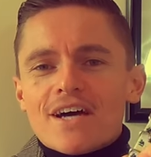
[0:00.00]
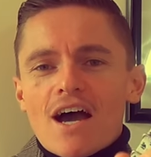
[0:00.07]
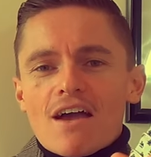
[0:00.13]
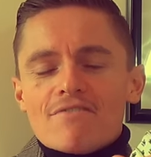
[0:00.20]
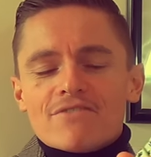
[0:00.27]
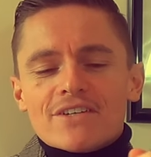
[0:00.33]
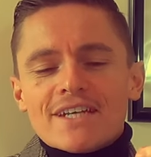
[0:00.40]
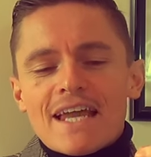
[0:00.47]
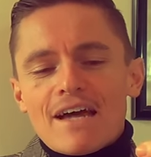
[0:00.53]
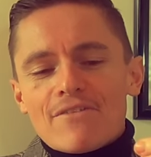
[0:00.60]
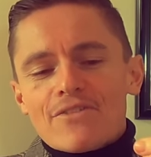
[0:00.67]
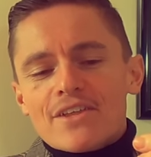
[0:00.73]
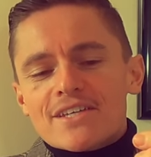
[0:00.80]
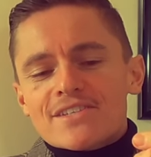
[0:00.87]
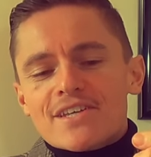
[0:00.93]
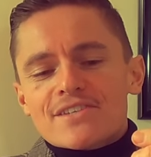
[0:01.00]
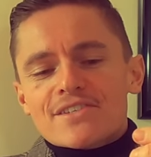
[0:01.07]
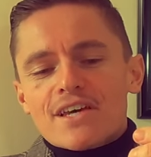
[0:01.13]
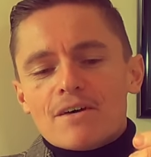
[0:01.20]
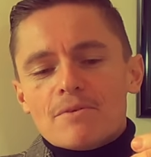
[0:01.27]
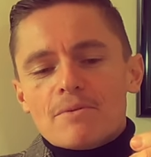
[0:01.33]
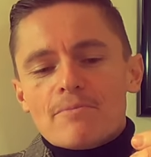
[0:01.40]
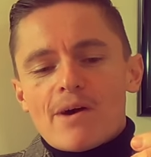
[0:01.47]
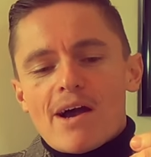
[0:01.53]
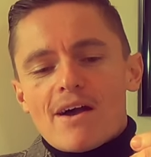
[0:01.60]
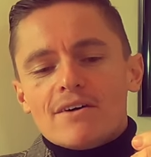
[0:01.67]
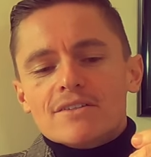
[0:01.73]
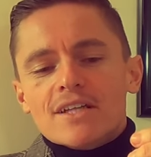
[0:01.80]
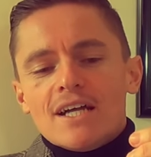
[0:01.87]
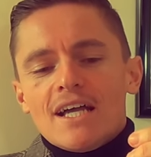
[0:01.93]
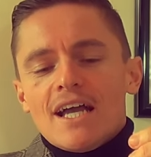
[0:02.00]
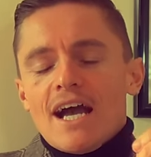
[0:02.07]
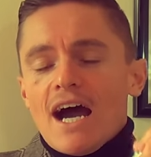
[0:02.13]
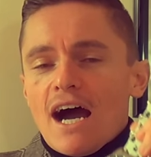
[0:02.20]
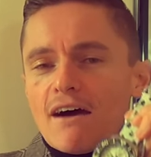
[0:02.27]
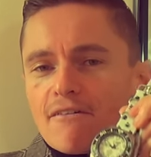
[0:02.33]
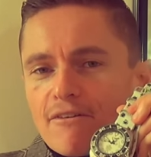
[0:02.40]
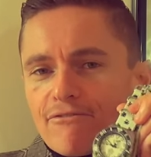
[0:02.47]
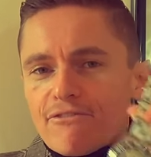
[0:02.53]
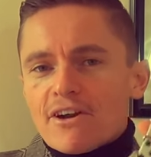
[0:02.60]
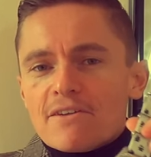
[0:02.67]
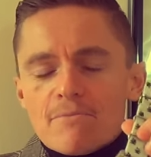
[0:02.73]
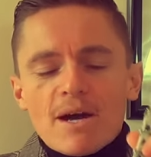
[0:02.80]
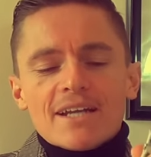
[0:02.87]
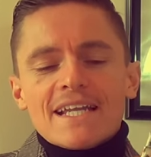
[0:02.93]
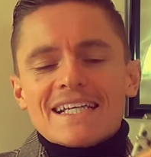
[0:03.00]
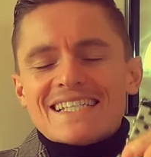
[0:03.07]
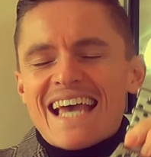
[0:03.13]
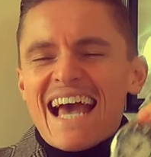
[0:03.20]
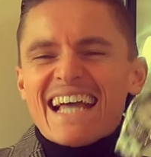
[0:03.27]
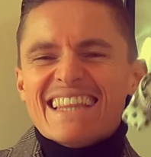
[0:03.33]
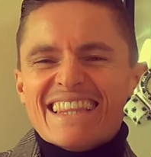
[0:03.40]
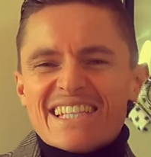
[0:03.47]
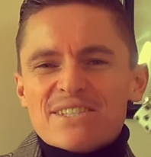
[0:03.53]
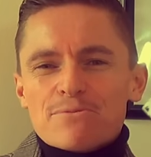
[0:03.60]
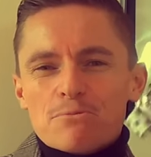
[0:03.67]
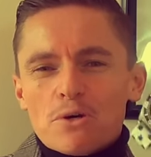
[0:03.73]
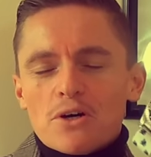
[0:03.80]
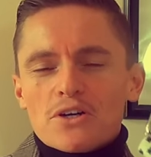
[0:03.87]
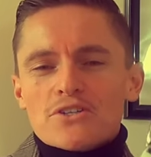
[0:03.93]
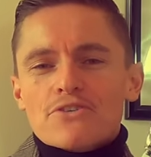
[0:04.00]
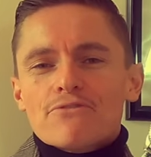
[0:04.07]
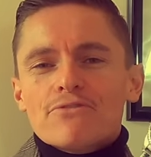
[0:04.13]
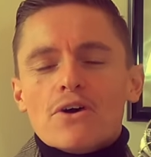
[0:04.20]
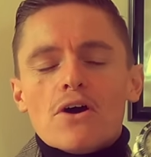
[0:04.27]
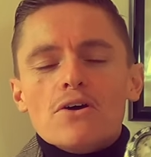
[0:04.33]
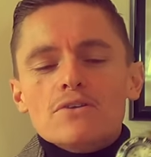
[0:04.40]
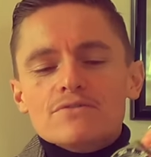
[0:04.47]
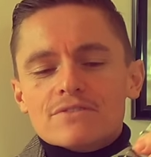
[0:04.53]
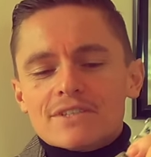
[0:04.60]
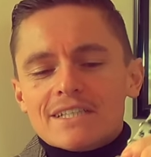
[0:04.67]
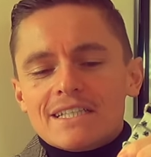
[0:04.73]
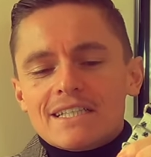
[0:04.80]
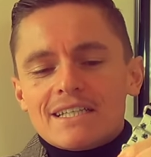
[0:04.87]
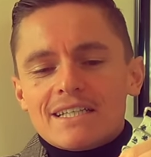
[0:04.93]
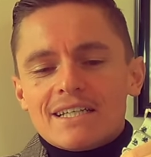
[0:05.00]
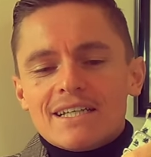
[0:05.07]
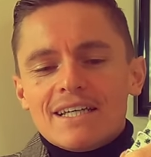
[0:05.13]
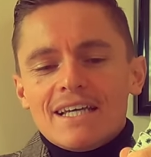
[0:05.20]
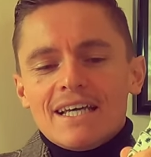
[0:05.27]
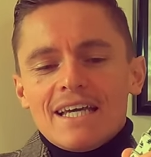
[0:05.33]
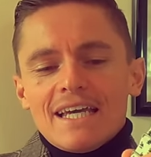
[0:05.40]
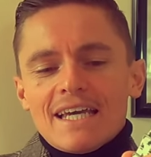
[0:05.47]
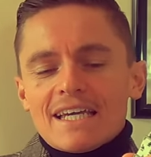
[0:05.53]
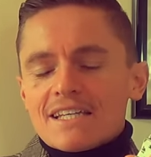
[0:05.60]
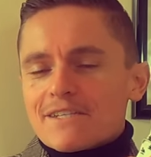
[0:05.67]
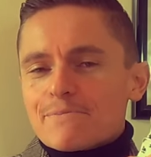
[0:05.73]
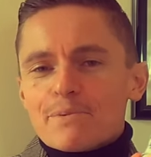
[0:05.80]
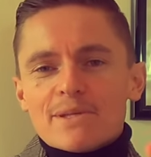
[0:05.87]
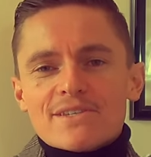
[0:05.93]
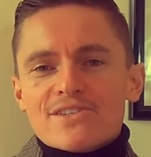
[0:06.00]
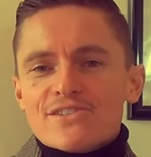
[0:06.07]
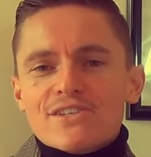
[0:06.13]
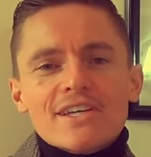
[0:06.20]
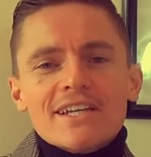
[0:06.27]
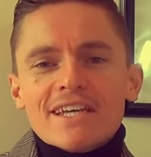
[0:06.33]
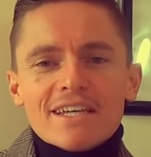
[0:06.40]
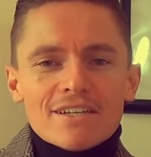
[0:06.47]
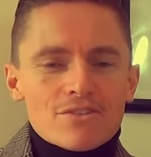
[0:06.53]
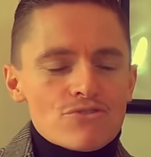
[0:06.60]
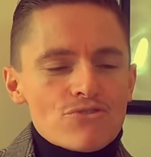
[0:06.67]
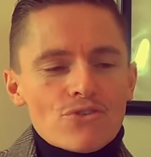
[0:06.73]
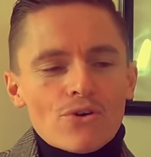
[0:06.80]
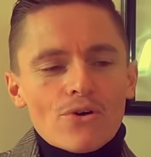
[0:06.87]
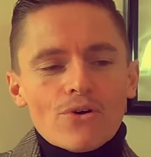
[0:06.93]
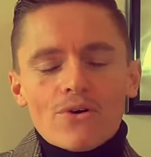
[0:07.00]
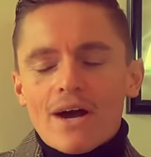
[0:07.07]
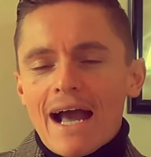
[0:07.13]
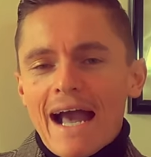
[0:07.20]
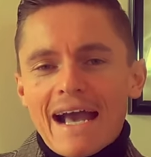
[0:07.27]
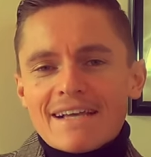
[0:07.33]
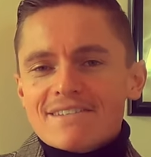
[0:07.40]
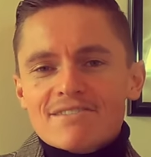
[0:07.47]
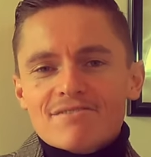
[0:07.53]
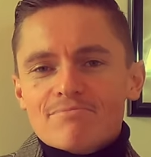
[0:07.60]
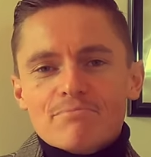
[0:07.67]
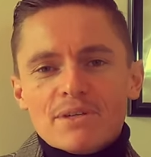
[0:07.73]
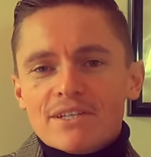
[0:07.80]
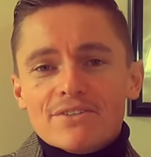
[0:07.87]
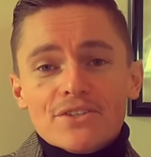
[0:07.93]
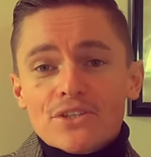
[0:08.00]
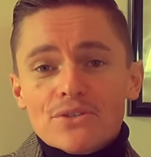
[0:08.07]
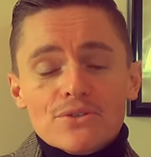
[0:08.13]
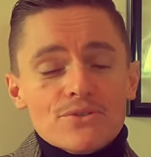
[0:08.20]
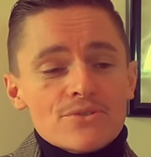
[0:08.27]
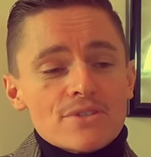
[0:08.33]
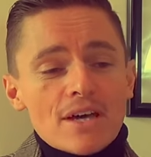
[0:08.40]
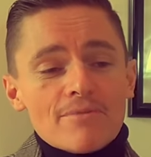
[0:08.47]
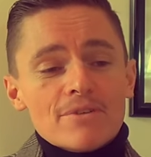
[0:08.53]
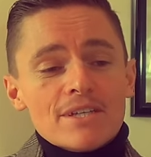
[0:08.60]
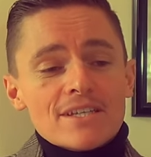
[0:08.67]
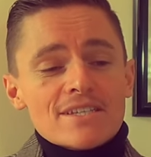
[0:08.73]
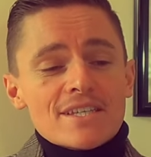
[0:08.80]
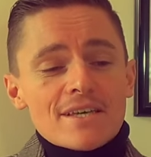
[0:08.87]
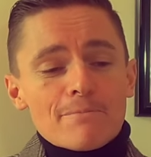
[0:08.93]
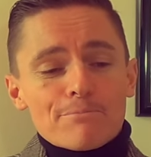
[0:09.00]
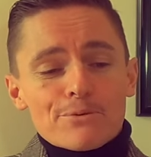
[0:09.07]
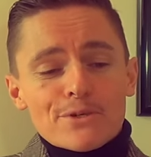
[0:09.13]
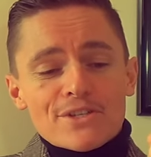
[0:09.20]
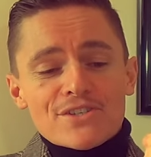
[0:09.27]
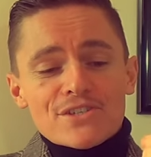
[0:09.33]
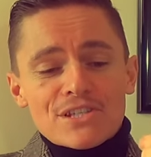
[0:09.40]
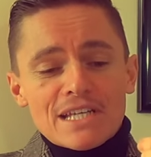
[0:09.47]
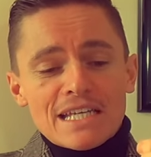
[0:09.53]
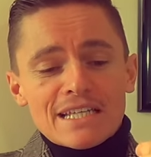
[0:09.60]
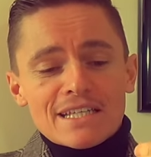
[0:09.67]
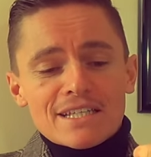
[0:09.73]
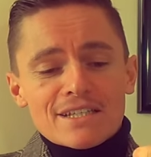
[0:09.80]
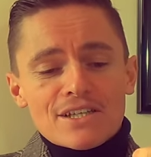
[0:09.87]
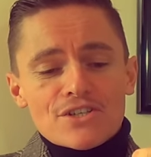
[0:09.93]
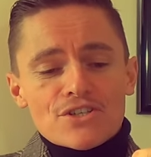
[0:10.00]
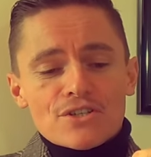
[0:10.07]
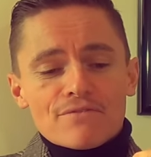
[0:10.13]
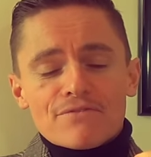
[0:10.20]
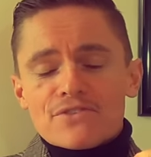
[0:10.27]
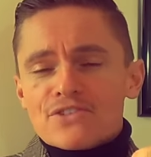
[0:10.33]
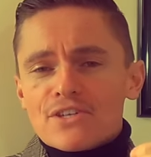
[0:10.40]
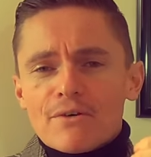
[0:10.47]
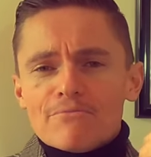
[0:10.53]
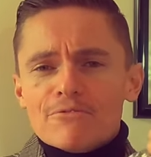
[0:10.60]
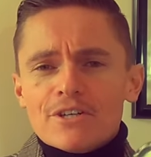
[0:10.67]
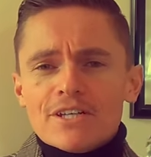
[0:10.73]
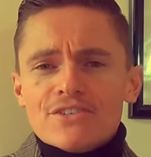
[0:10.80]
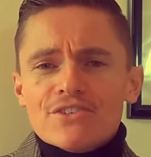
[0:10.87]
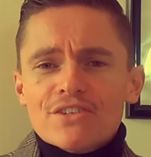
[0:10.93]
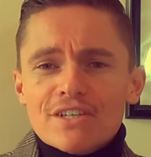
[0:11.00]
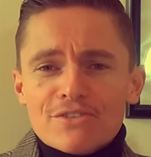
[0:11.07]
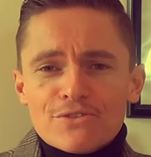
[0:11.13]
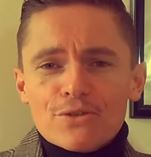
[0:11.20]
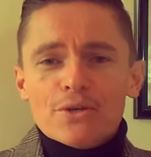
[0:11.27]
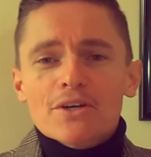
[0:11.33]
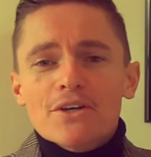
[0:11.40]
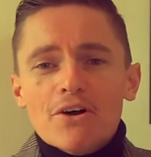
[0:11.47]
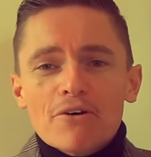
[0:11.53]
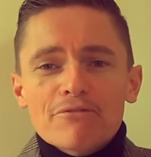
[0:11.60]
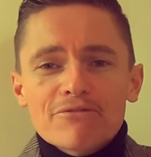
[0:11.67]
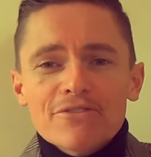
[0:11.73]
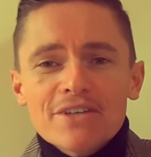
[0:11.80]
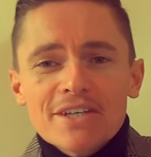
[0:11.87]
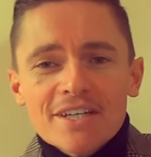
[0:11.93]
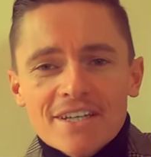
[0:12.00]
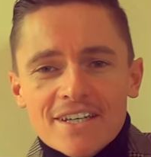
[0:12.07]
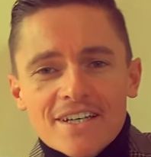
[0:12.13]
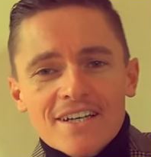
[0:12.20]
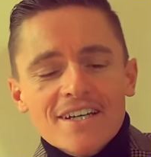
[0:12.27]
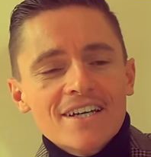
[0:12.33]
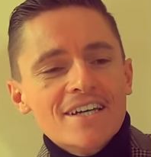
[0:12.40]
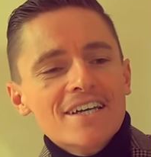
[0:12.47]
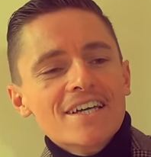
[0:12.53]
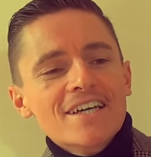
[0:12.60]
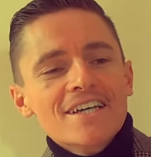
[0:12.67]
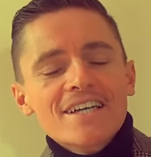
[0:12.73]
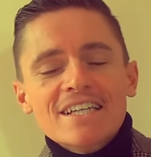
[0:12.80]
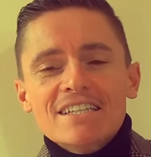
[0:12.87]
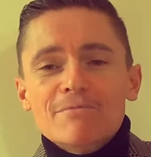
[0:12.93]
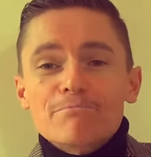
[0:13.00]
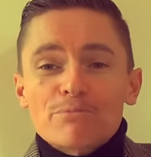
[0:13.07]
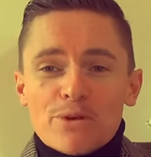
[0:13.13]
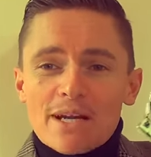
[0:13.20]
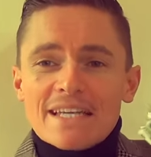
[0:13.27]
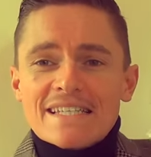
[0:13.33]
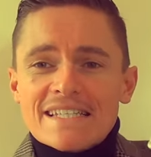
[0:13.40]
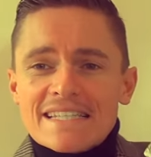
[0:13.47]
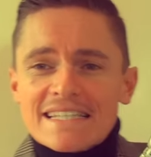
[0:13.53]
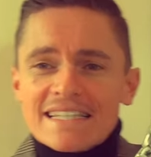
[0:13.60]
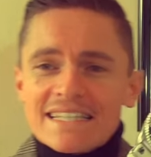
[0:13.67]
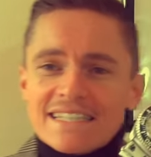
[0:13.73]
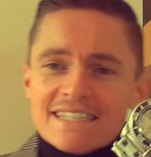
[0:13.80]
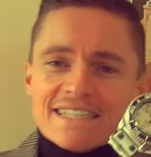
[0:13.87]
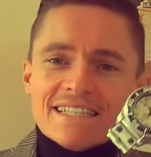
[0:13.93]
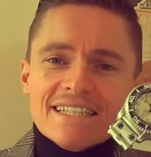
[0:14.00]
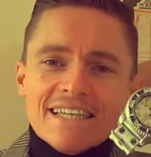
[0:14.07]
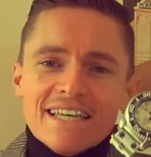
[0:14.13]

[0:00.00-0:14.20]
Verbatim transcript: Diver. Now, this has come about. Uh, a friend of mine has had this watch for over a year. It's been sitting in a drawer, hasn't been used. I mean, it's pristine condition. For some reason, he took it off the uh, the bracelet.